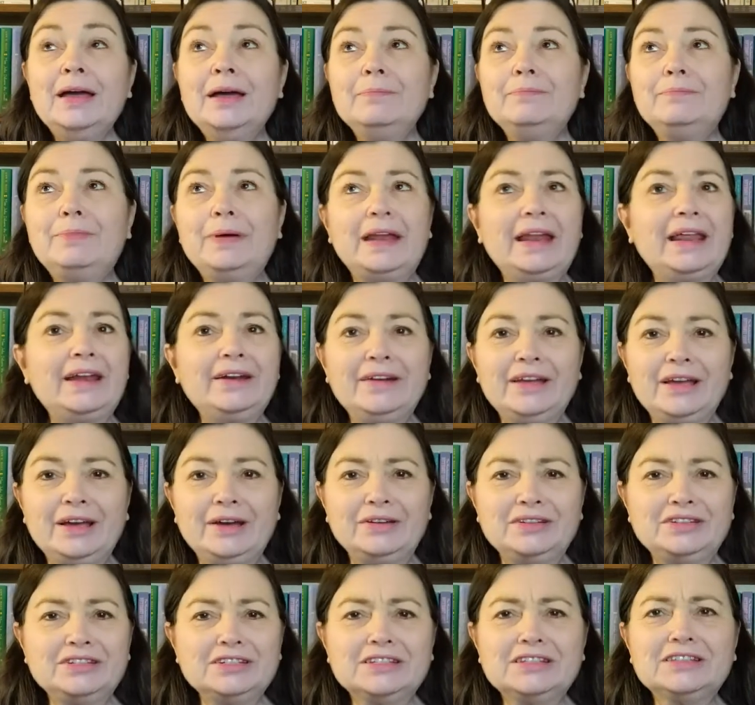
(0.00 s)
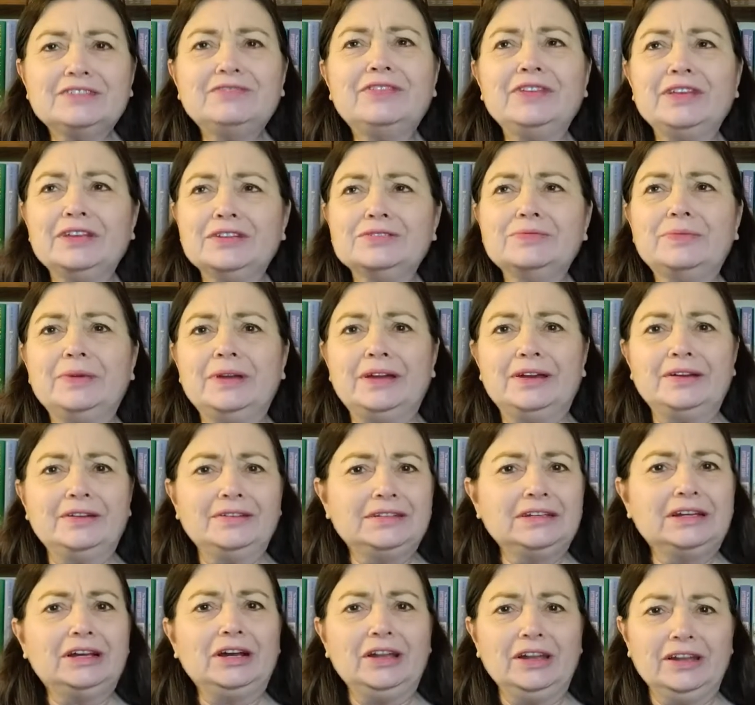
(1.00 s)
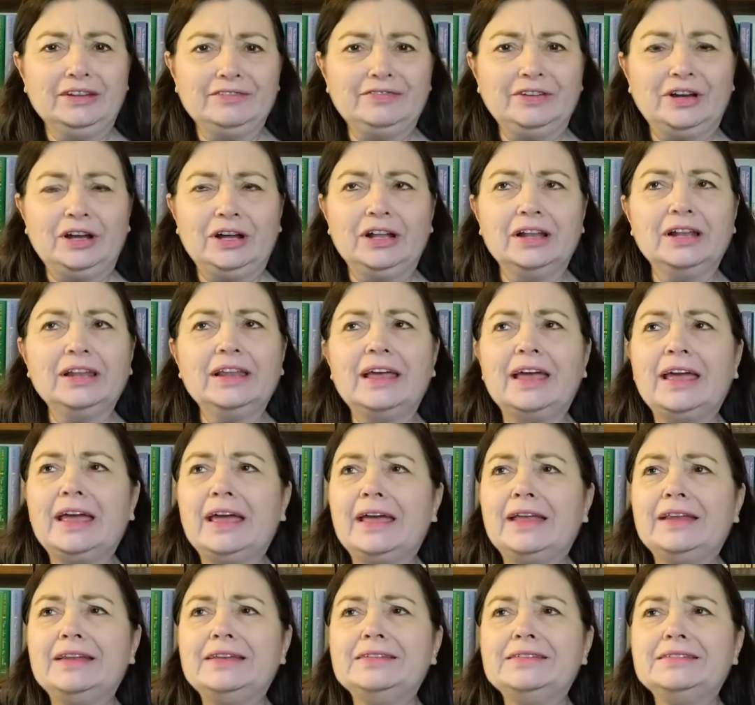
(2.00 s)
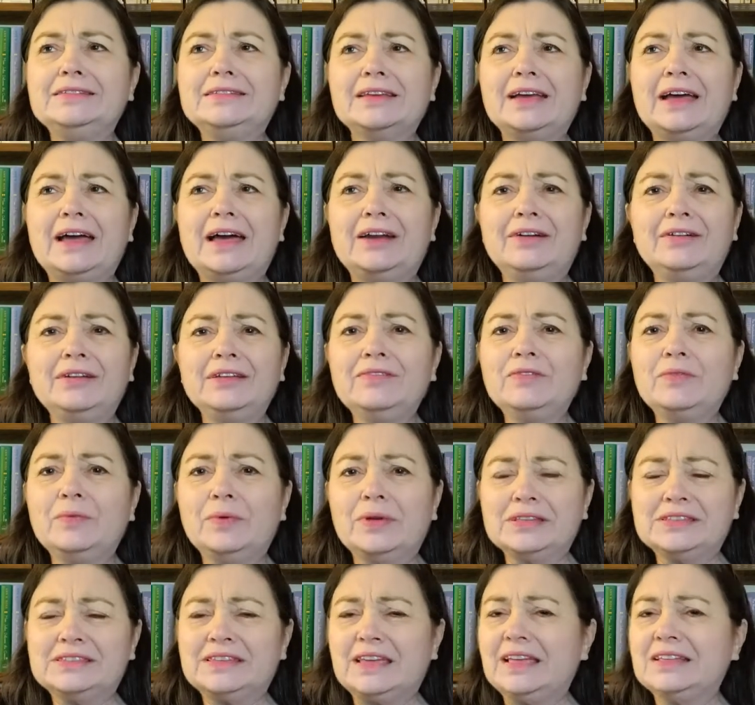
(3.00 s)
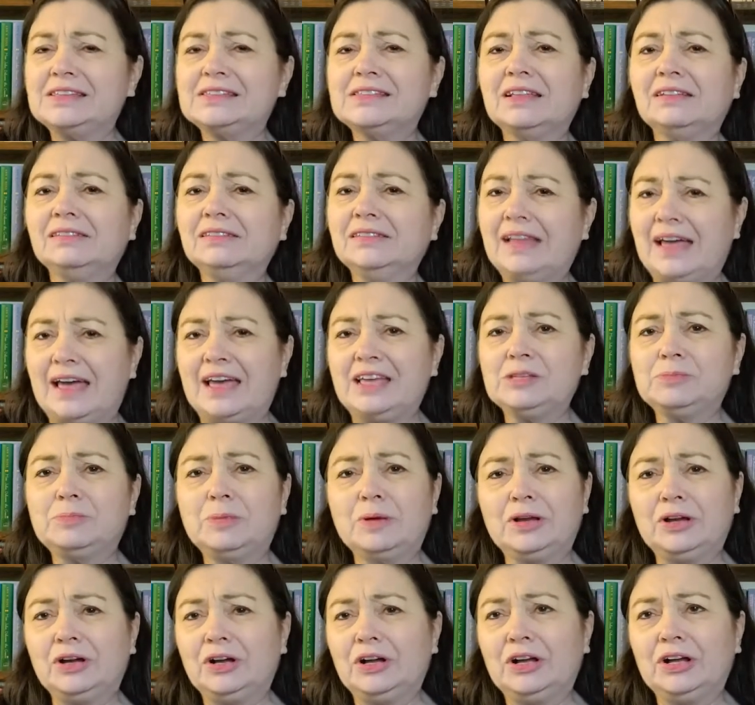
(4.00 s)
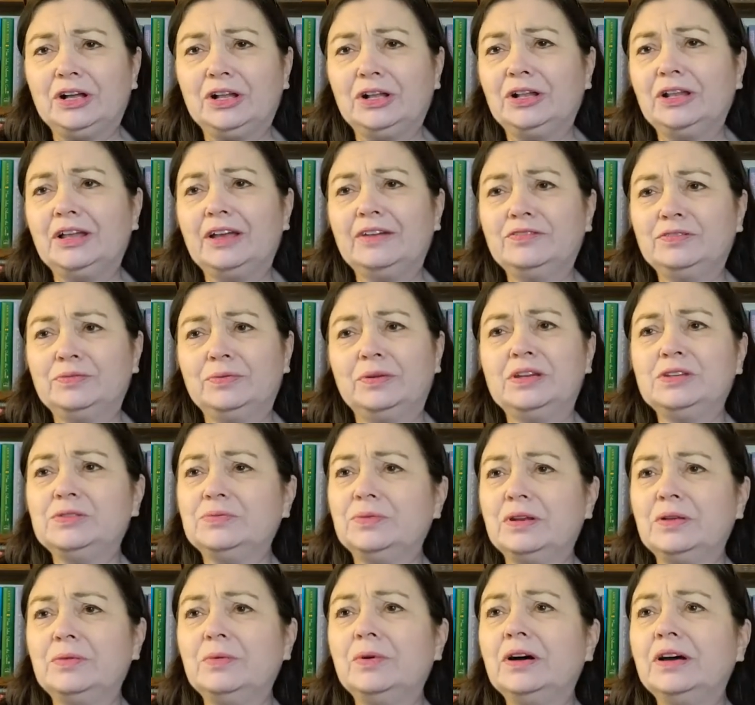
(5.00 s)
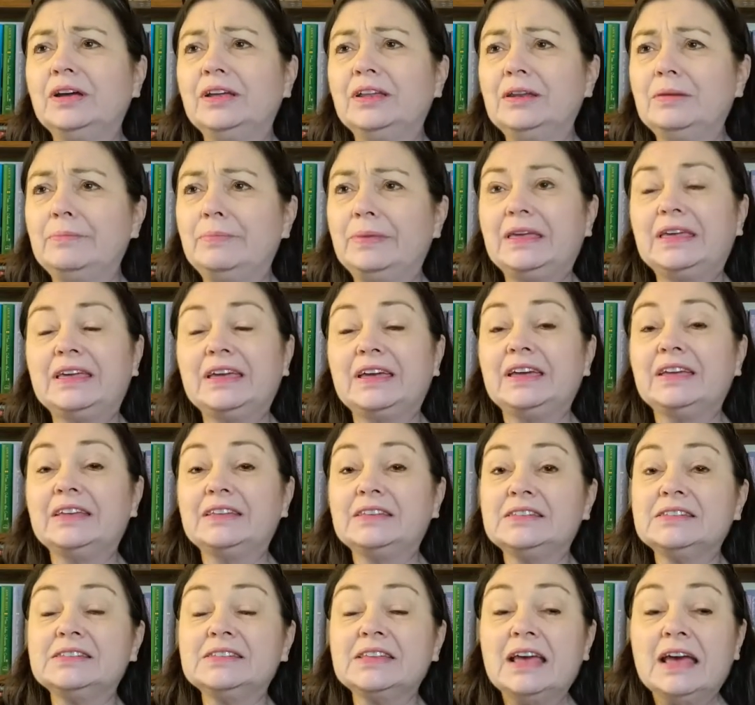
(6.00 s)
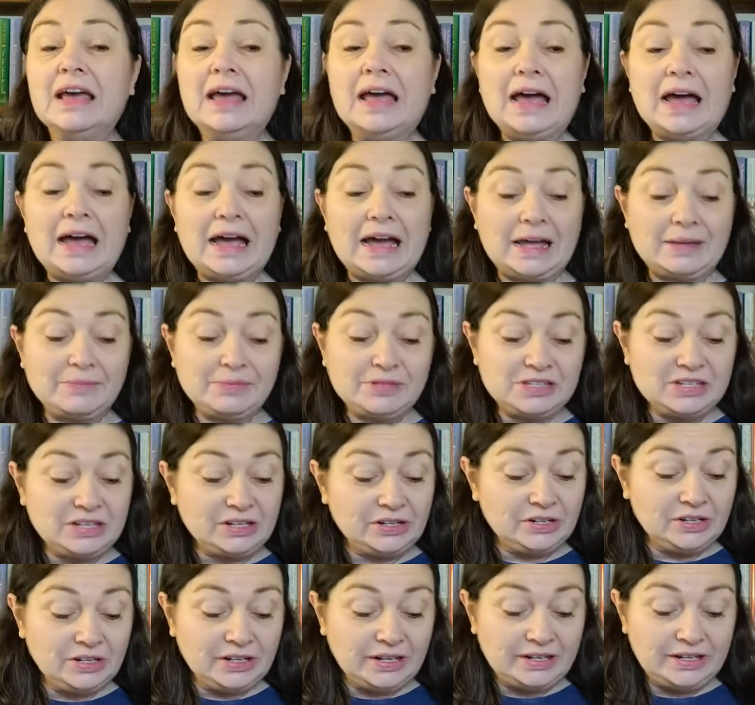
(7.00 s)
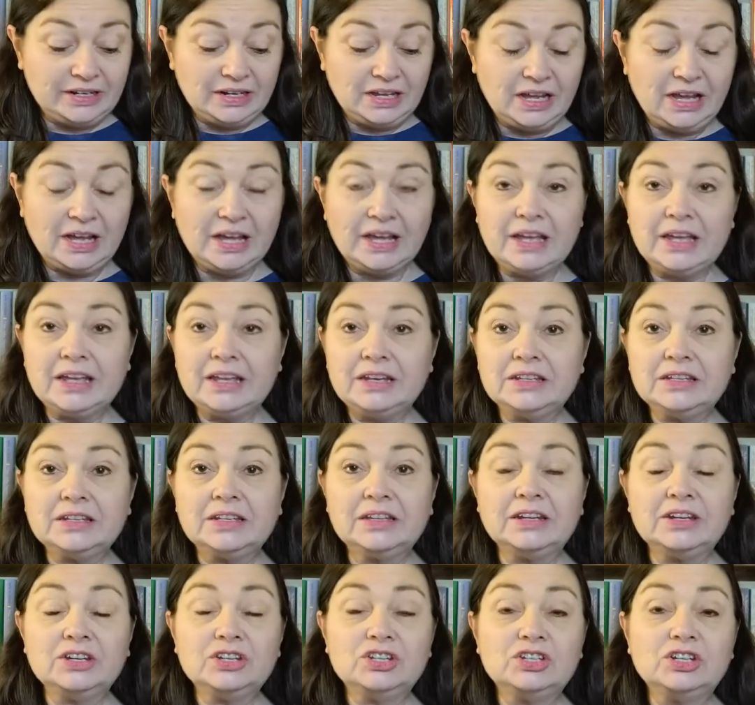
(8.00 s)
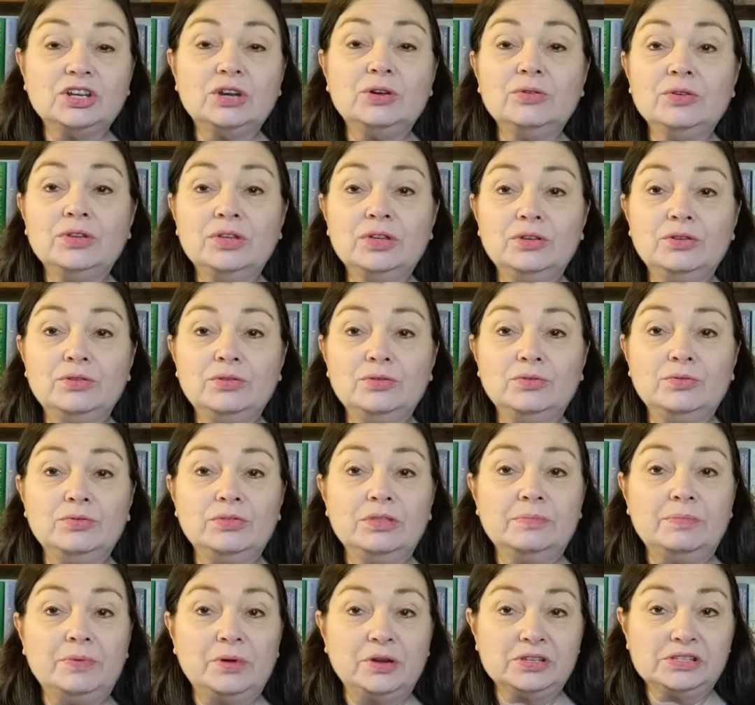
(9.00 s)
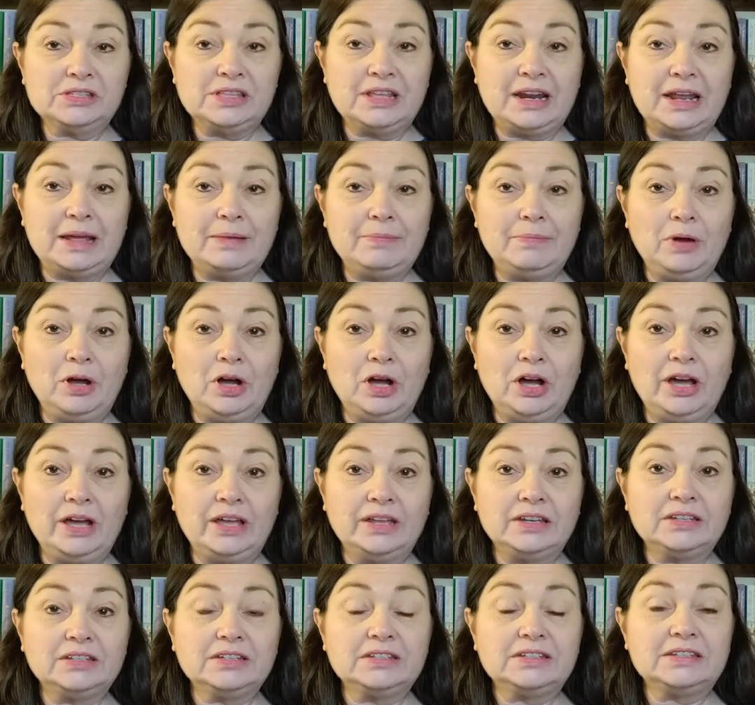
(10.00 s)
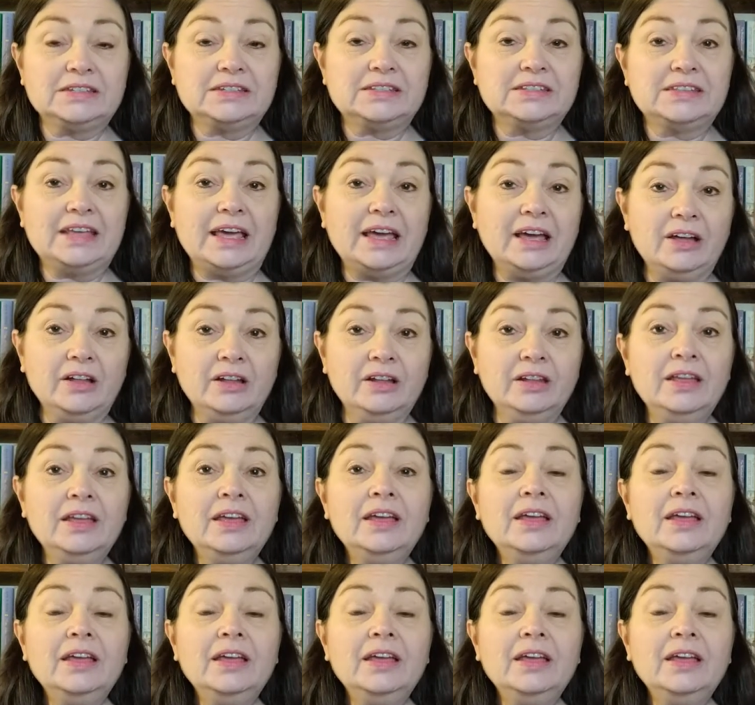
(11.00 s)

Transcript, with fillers: But I don't know, it just feels weird to call it fall. And I don't even want to say it's the last book haul of 2021 because I'm still not going to show you the books that I bought to sell.